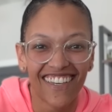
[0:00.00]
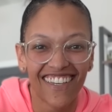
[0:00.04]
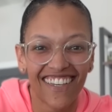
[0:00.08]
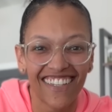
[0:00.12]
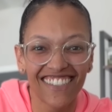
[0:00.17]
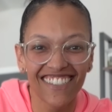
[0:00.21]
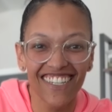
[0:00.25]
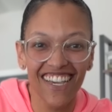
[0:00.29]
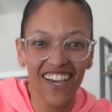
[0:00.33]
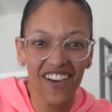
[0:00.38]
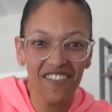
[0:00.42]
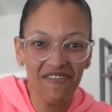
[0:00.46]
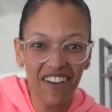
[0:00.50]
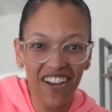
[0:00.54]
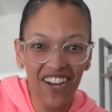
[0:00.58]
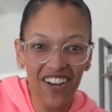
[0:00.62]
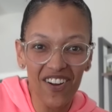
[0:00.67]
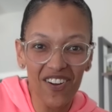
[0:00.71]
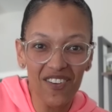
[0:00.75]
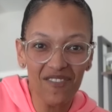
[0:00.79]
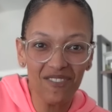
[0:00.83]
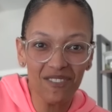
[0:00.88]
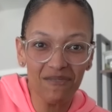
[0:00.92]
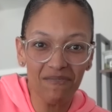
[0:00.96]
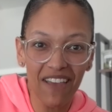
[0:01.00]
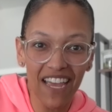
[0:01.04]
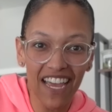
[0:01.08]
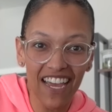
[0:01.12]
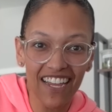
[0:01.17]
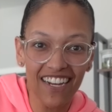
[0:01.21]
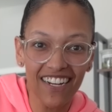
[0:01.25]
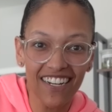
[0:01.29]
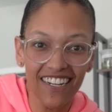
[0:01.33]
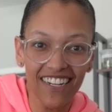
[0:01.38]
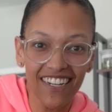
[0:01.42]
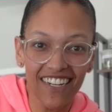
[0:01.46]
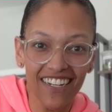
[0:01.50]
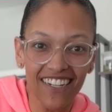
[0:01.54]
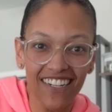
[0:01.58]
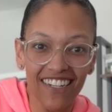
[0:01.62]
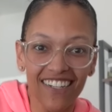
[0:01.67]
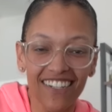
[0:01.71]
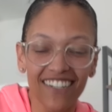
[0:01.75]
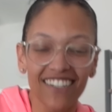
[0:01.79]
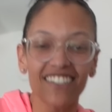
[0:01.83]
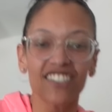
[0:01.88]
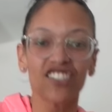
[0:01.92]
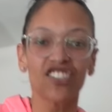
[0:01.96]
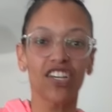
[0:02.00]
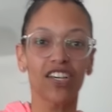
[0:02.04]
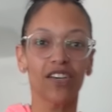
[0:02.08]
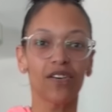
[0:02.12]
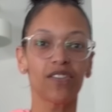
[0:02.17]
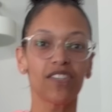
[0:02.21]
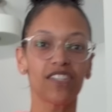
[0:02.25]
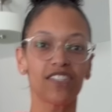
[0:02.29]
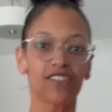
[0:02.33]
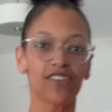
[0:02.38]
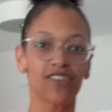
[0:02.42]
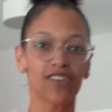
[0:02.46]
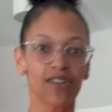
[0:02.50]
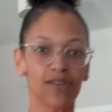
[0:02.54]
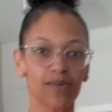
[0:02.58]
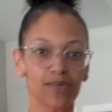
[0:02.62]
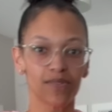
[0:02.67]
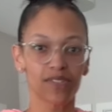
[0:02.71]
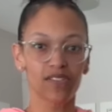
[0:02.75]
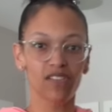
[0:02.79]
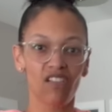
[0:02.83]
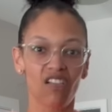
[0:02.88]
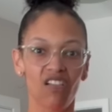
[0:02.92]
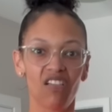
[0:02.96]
Check out my herbs, man. Check out these herbs.